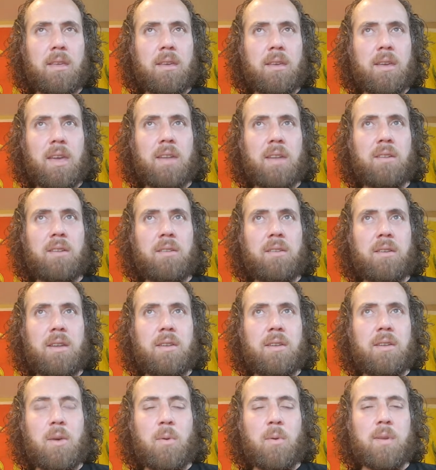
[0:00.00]
And
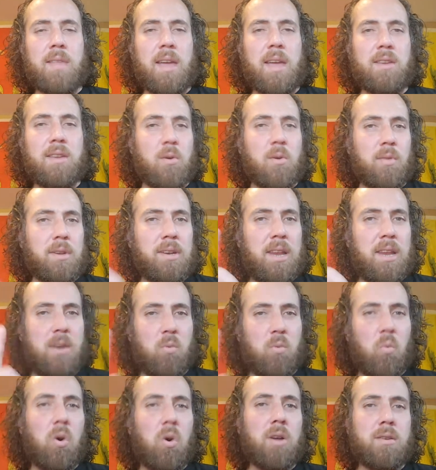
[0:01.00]
knowing that you only
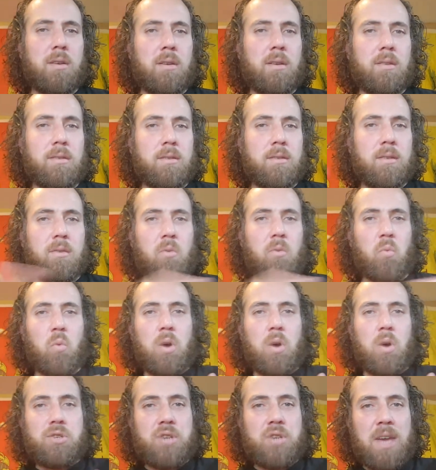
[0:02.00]
need one
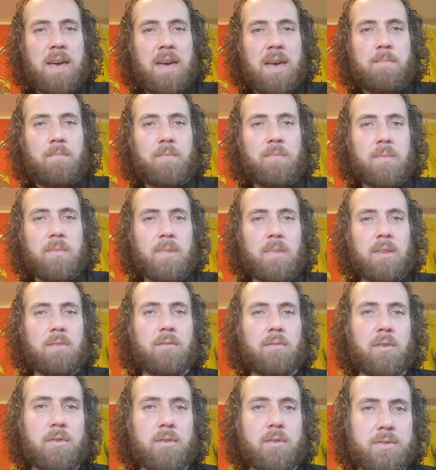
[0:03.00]
jab
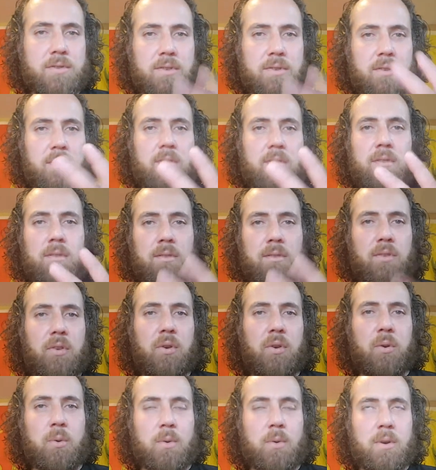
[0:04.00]
versus
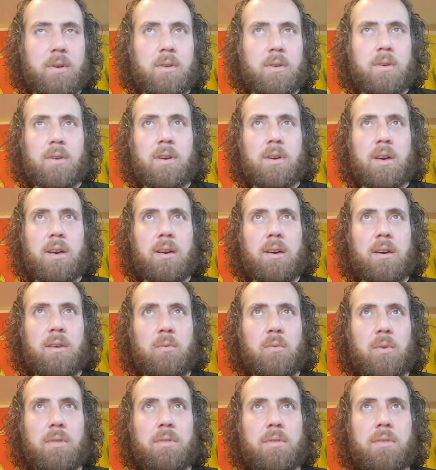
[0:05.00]
2
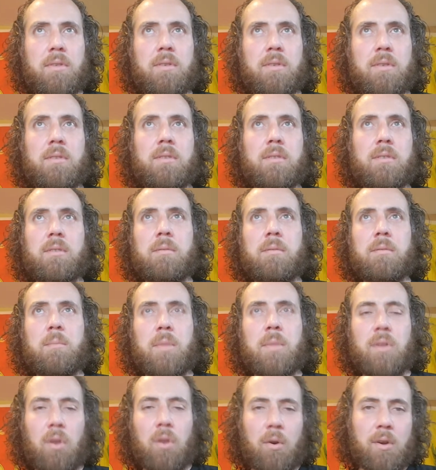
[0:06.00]
with
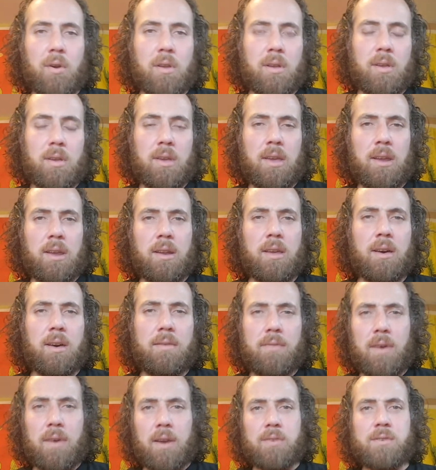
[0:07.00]
Moderna and
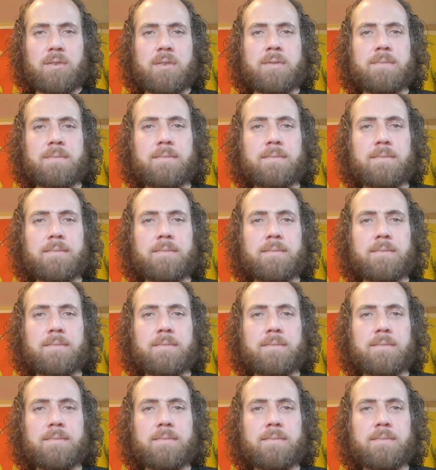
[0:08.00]
Pfizer.